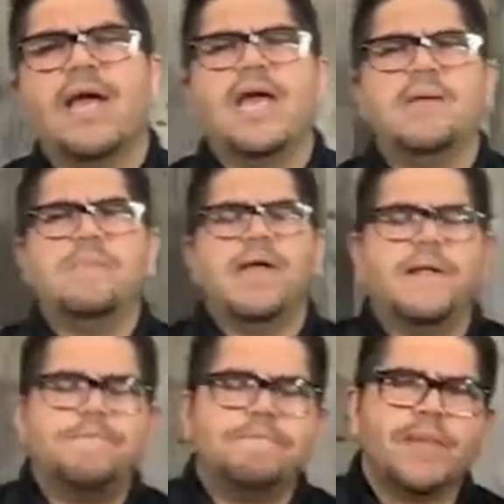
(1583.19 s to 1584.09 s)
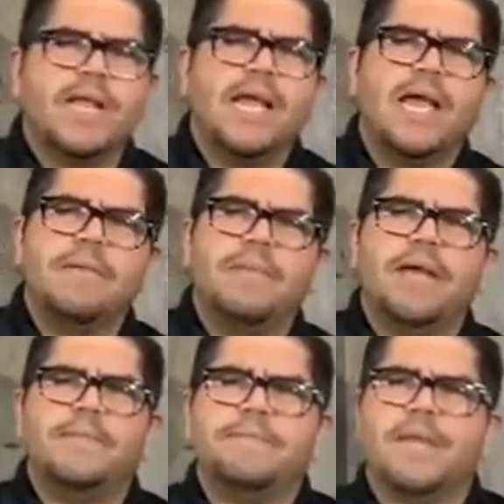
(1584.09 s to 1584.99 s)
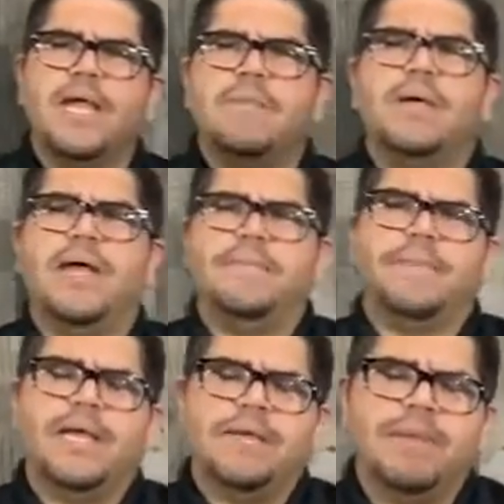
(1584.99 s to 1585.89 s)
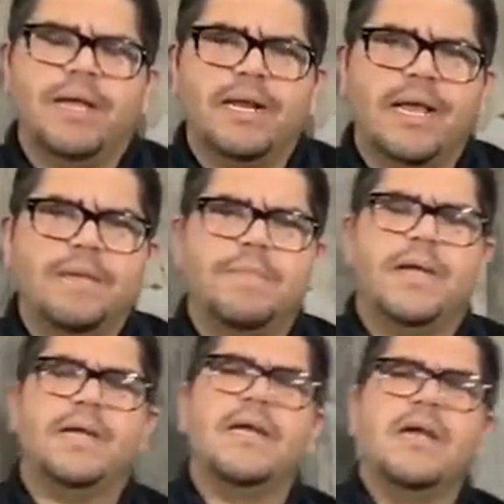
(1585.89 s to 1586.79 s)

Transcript: Amen and amen. Amen. Amen. Amen.